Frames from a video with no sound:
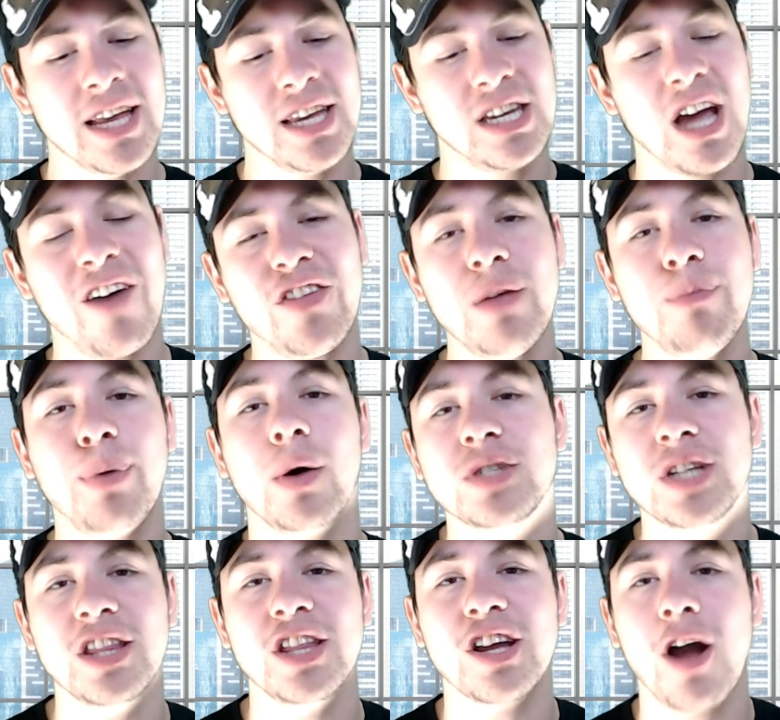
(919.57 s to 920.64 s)
definitely
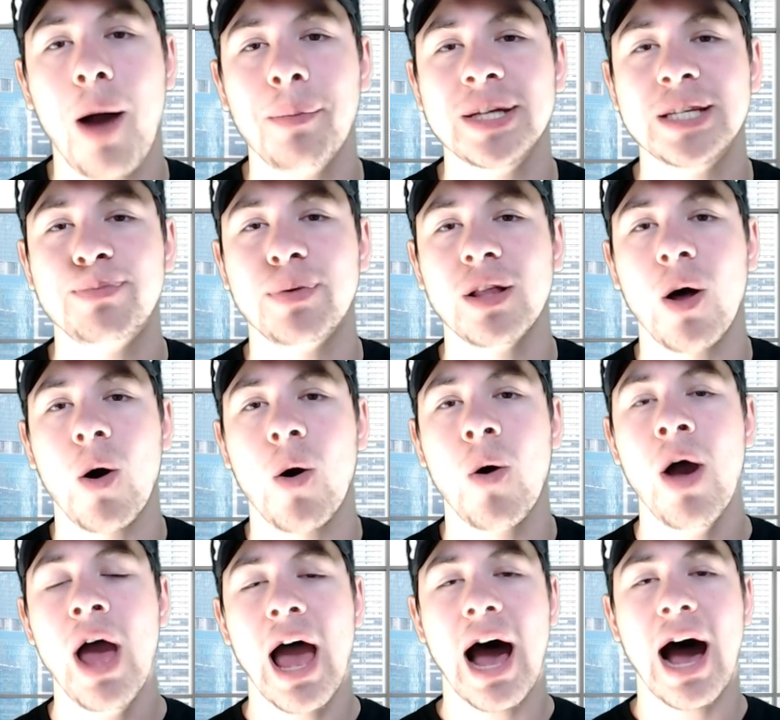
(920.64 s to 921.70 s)
post it in the comments below,
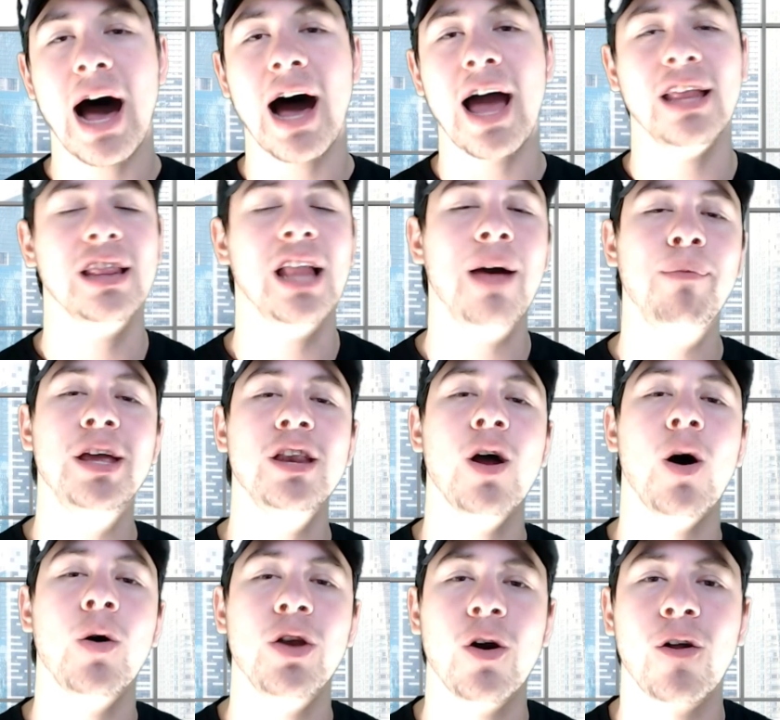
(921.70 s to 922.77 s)
and let me
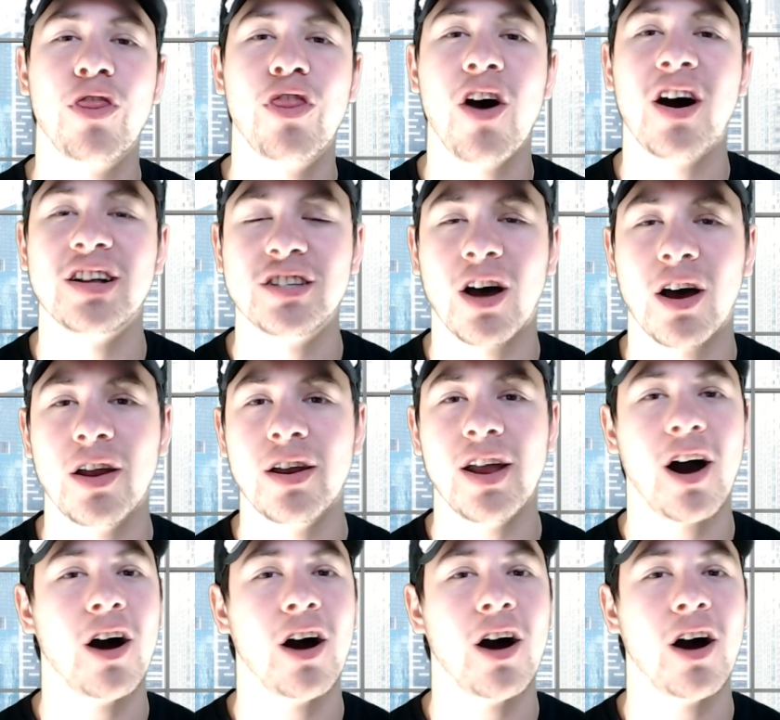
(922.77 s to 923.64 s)
know your thoughts on